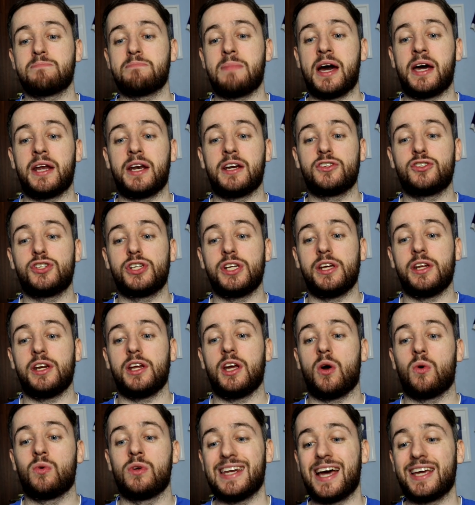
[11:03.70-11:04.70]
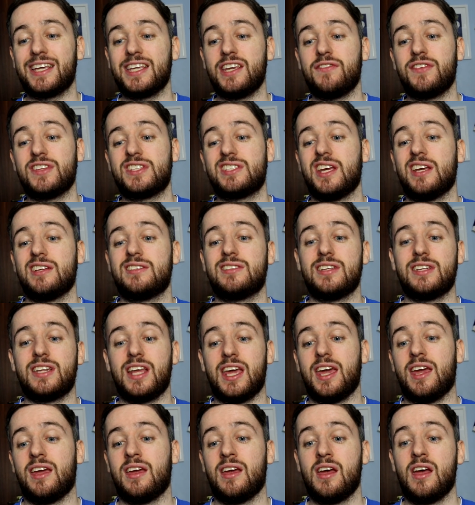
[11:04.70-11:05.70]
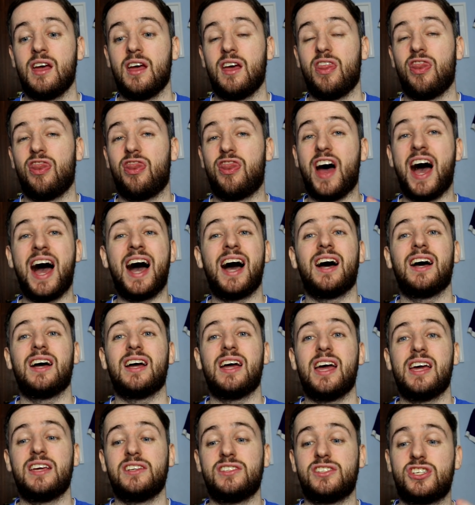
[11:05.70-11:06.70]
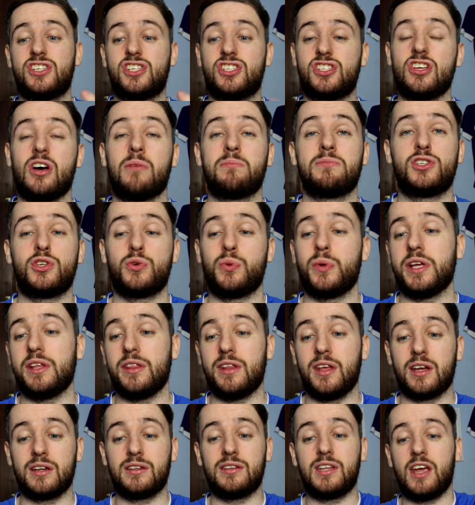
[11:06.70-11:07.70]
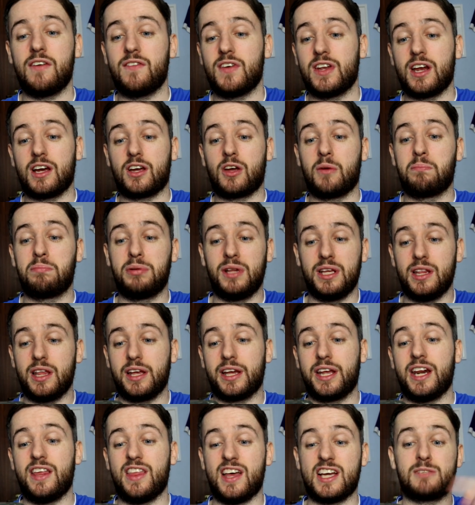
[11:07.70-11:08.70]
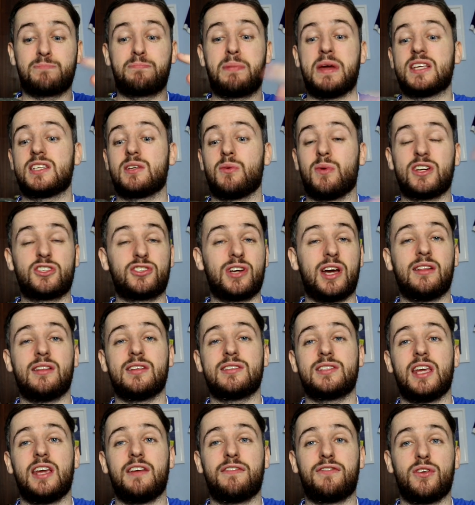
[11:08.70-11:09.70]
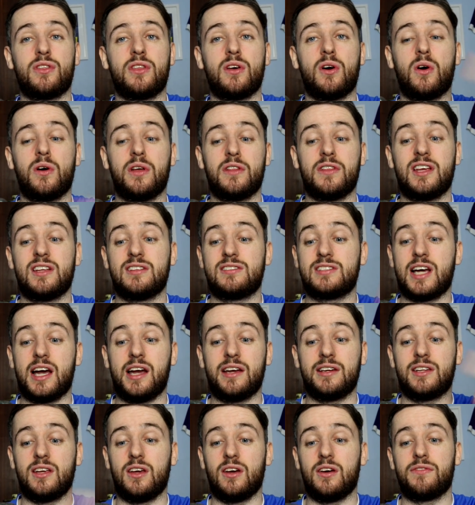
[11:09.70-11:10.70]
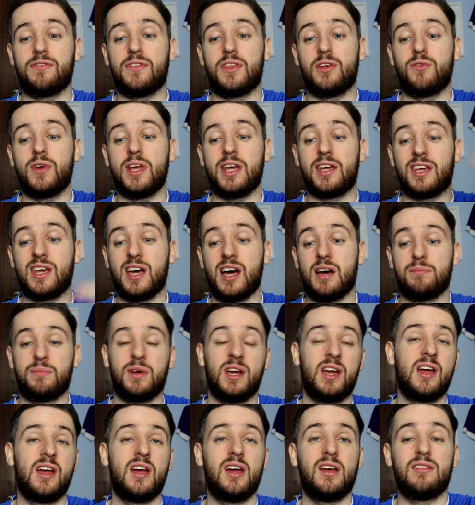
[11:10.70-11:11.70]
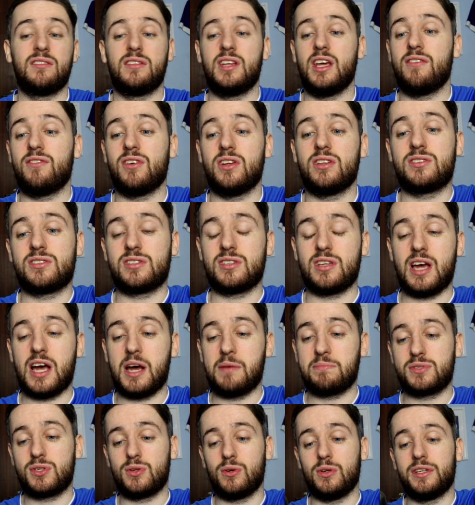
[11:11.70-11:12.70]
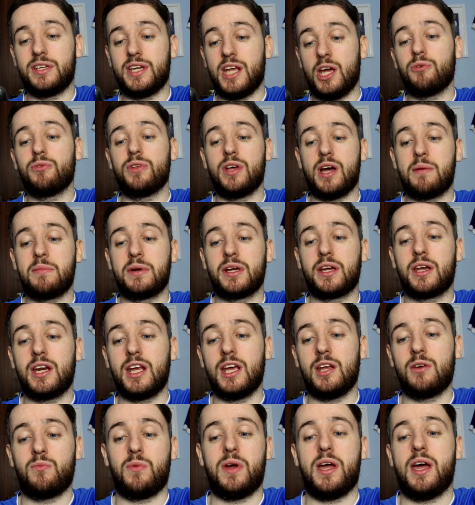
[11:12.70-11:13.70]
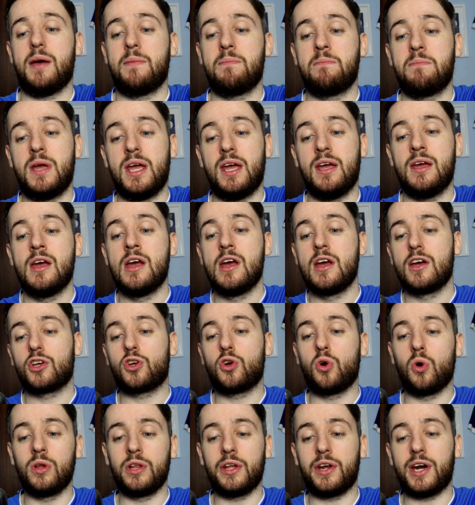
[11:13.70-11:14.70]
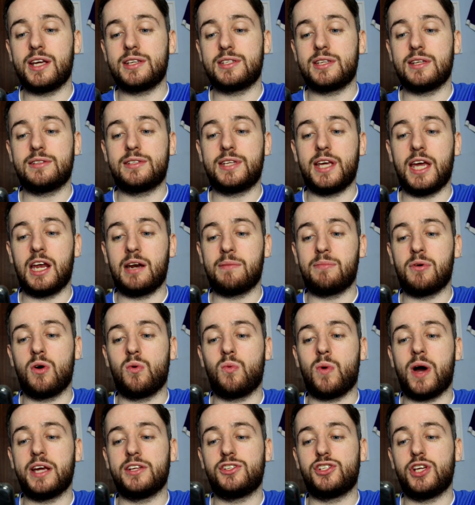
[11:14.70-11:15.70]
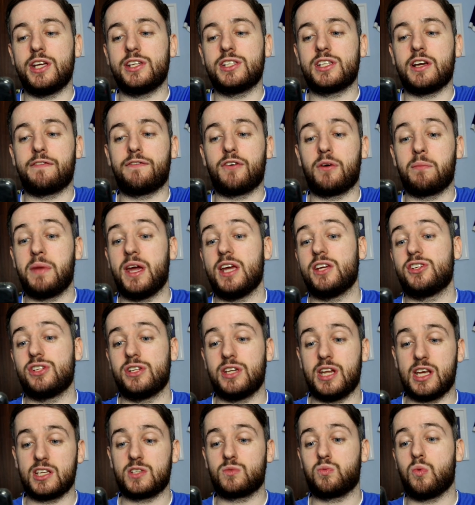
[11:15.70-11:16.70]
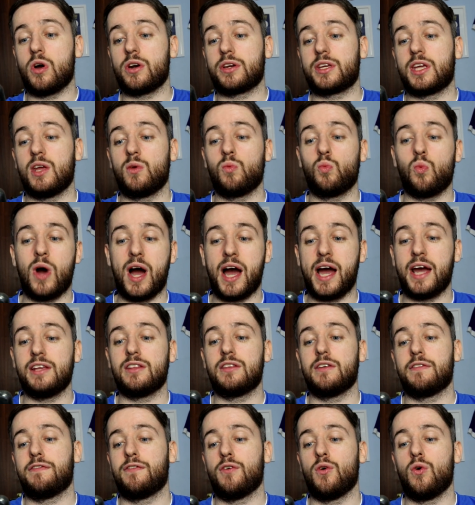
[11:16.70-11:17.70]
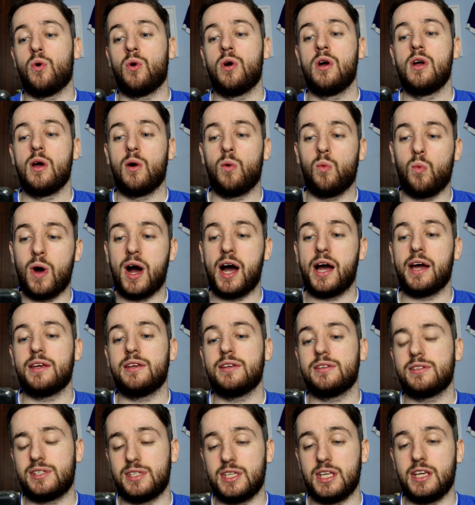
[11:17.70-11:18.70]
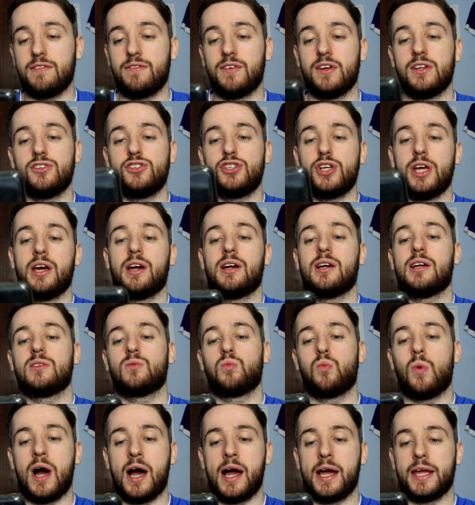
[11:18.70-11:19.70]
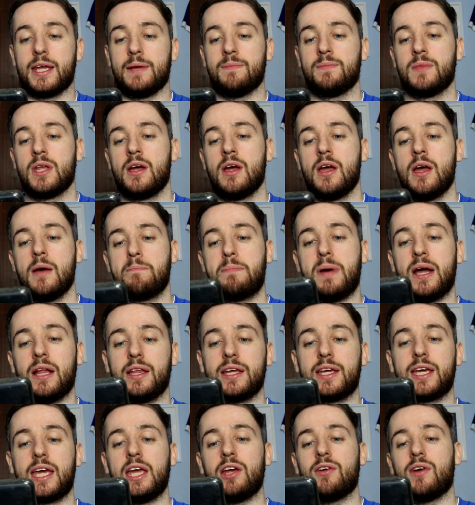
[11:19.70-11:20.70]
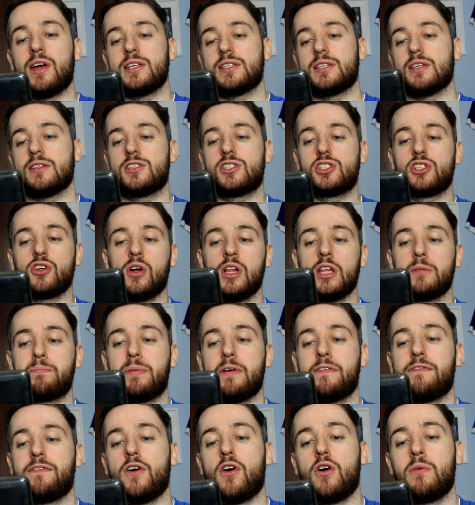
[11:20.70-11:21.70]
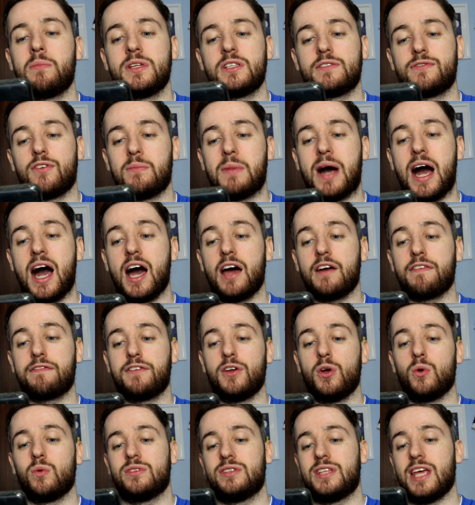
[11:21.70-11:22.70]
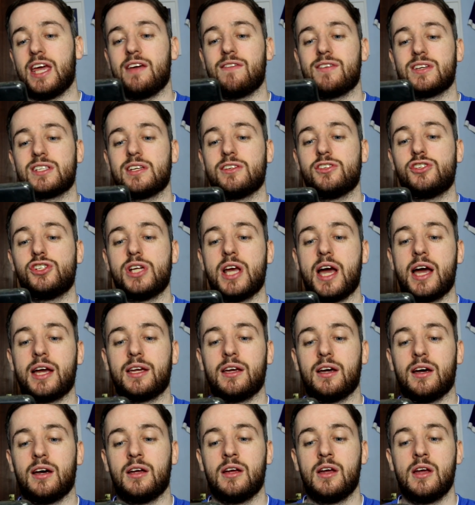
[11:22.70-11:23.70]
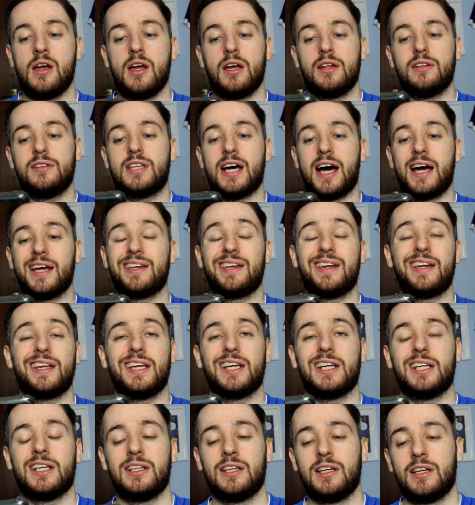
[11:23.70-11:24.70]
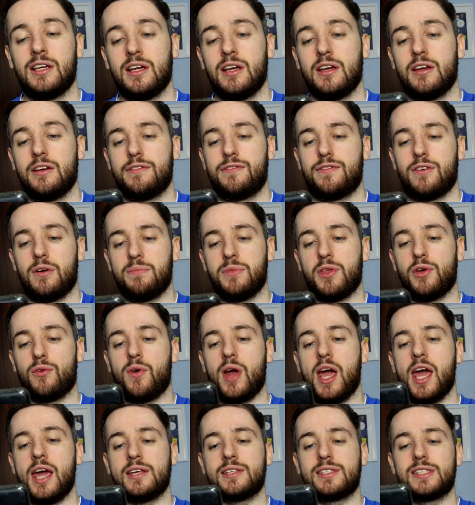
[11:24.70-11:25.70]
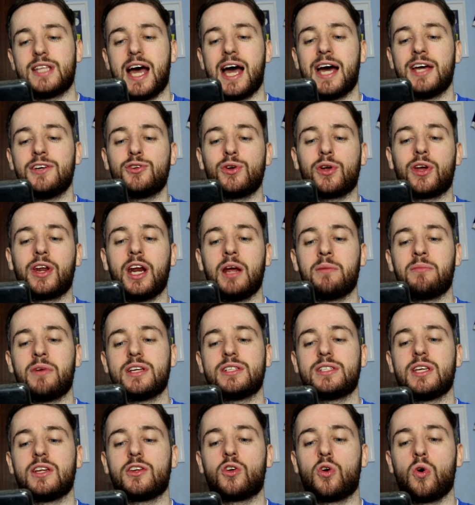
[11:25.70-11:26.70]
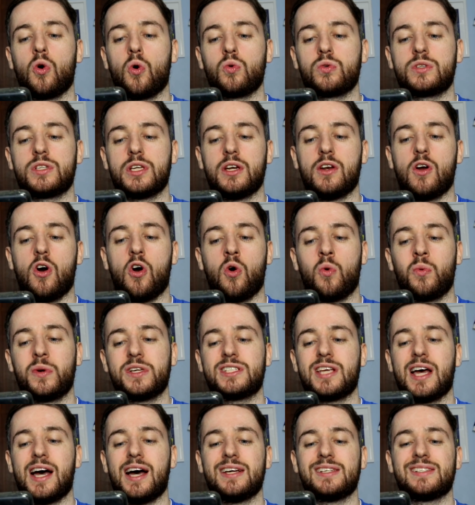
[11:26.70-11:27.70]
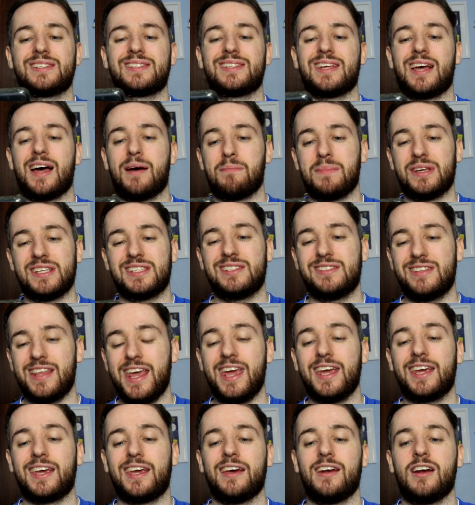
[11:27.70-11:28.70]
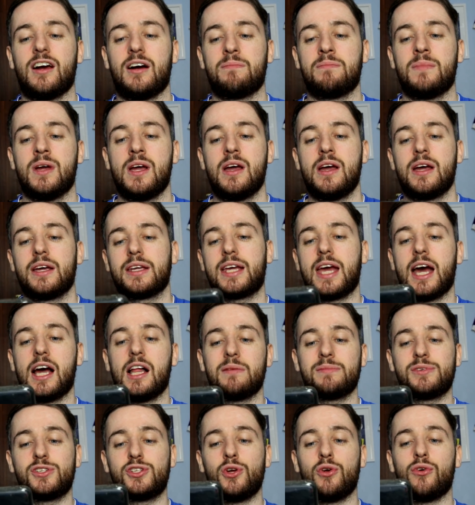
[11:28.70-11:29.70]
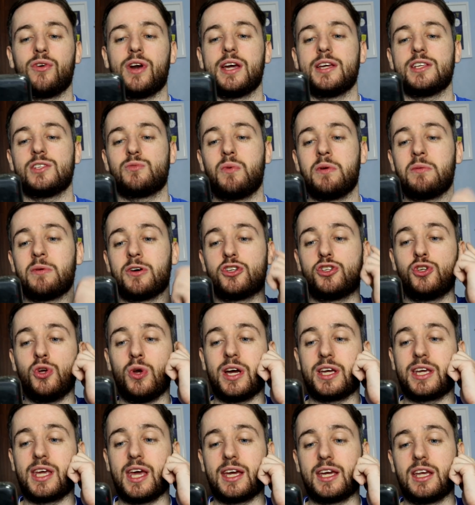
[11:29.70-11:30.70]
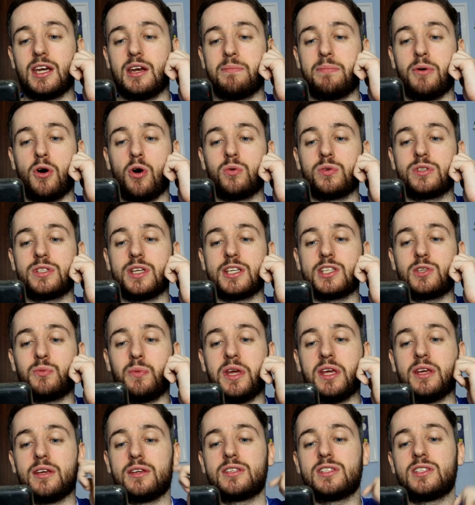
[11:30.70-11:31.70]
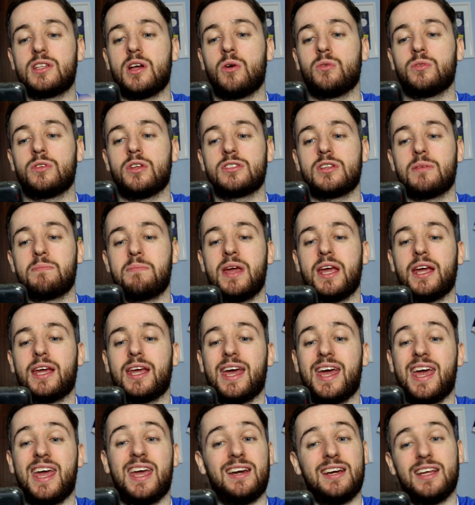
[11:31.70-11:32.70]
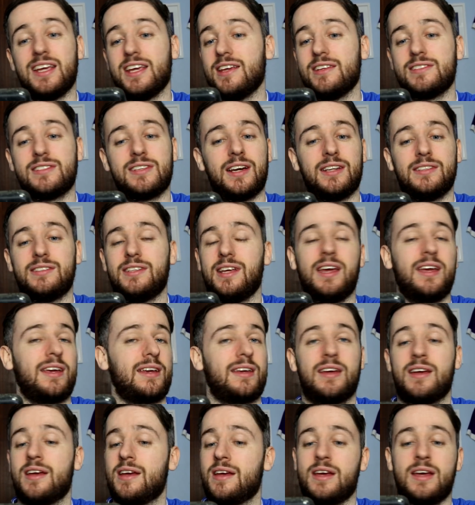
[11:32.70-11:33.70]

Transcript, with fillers: Managerial naivete today. That is some tweet there, David. I completely agree. That's basically what I tried to say for the, the entire day of the recap. David's absolutely nailed it. I'm agreeing with him, mate. Kohler writes in terrible. Why change a formation that's working? Why Defoe? Why Steven Gerrard? Why? Billy Kay writes in solid performance from Arfield, Davis, and Shagger. Diarrhea from the rest. Andrew Graham writes in Goldson always has a mistake in him. Callum Stewart writes, We were due a kick in the balls this week, still doesn't make it any easier to take.